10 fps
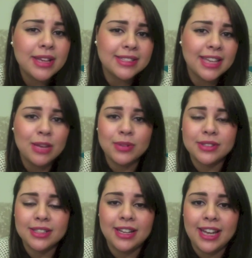My skin
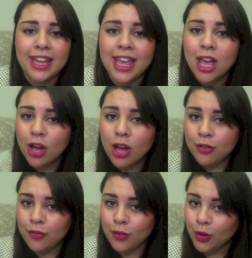was suddenly
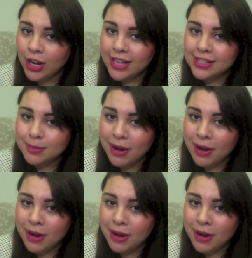flawless